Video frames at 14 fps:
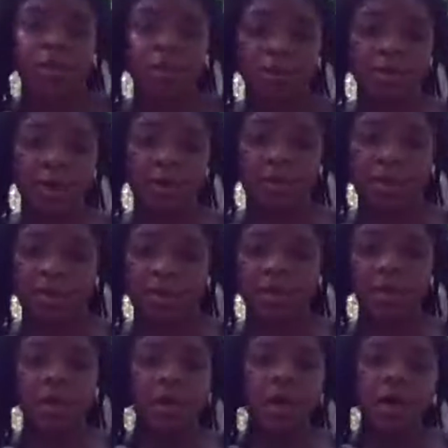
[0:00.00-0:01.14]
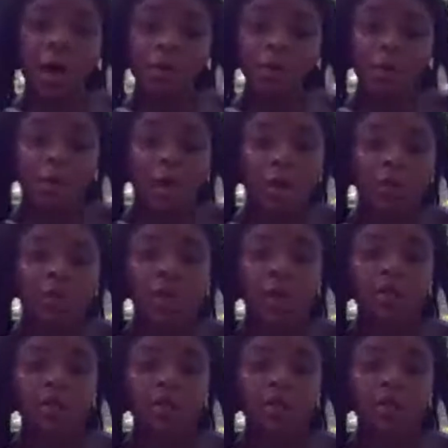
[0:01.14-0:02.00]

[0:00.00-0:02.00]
delivered babies. And I was okay with that.